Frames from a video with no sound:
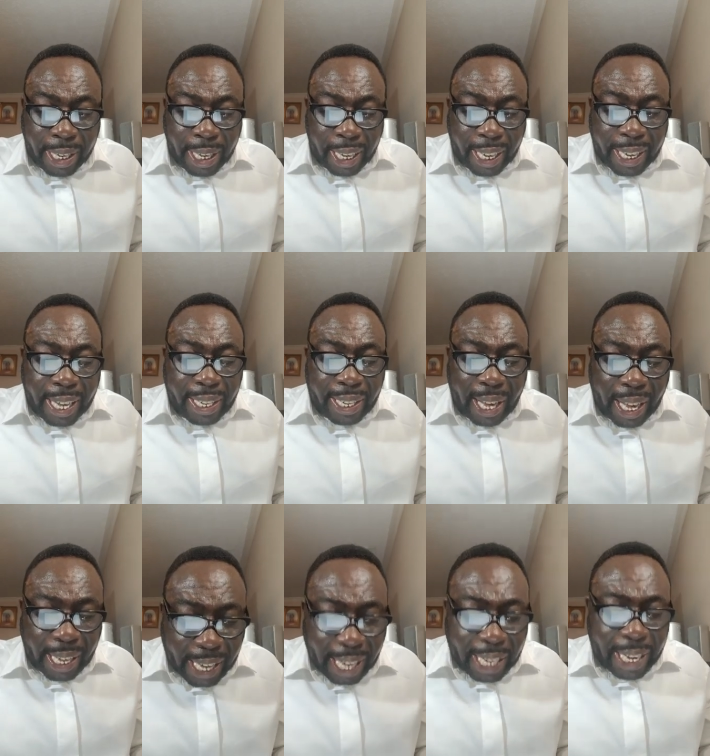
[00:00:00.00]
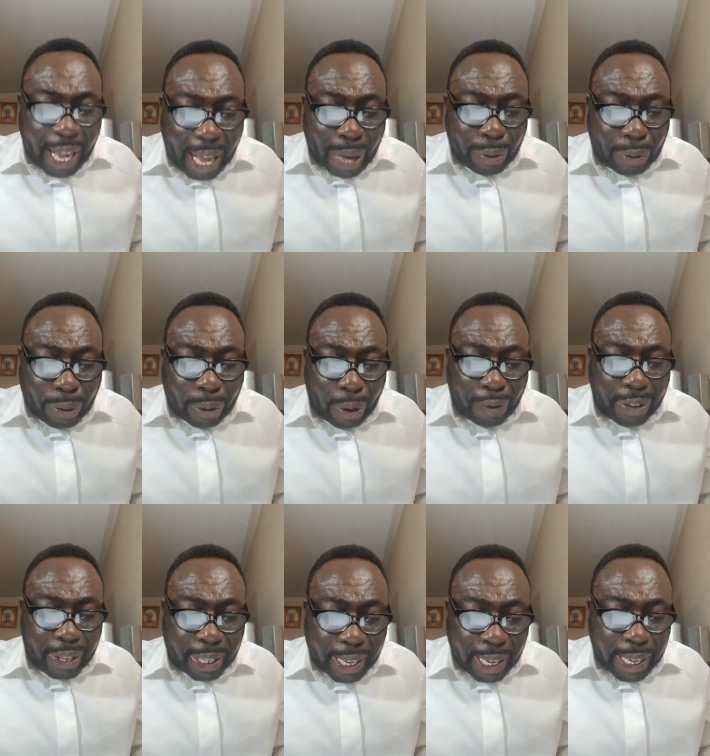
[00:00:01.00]
and they shall gather out of
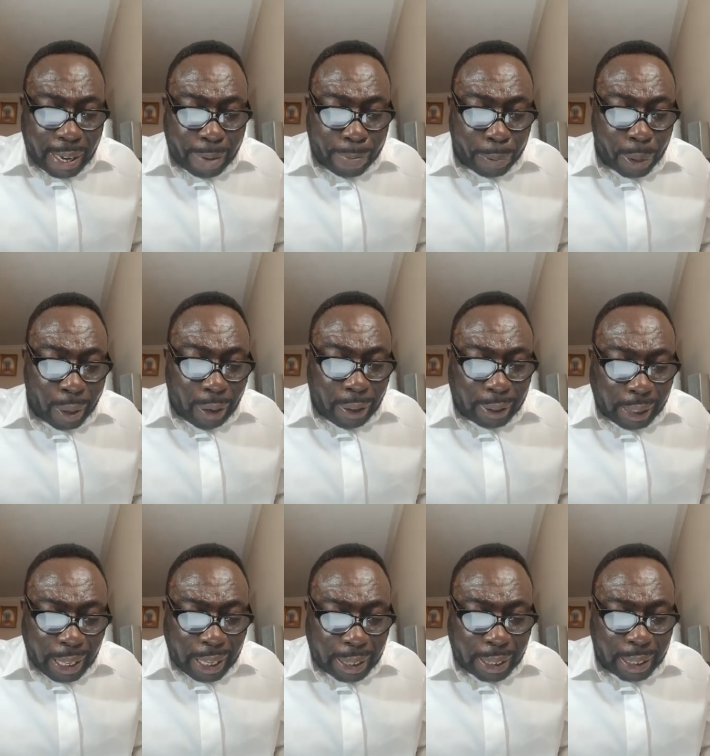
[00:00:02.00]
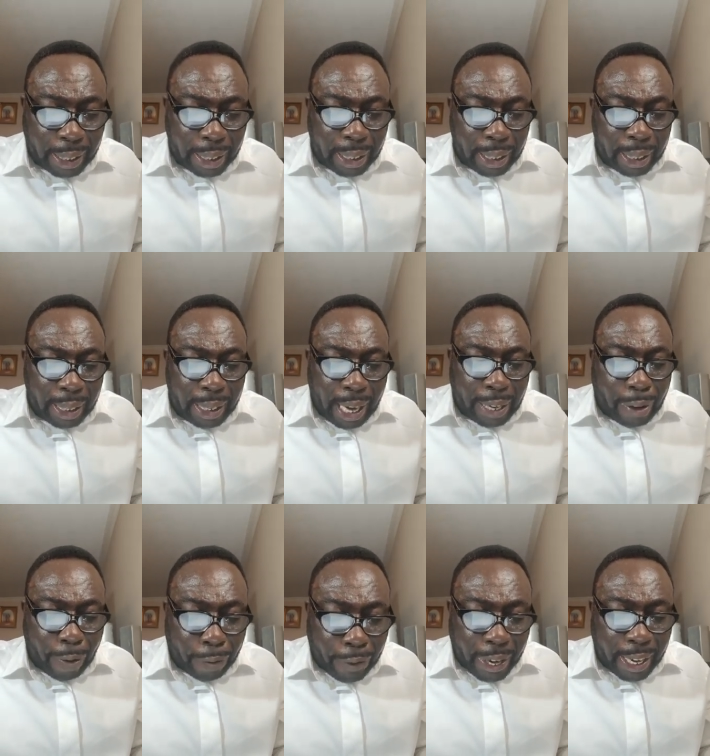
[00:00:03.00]
his kingdom all things that
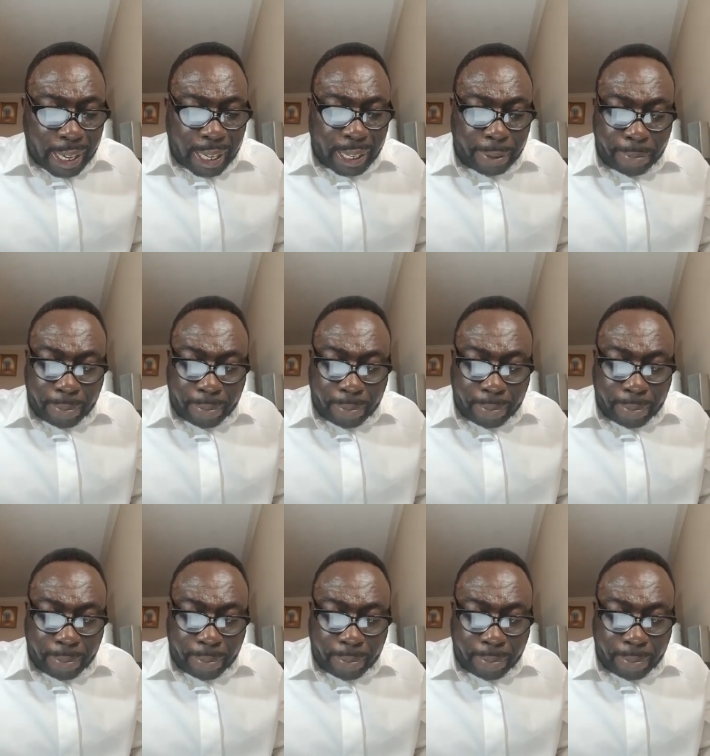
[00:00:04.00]
offend,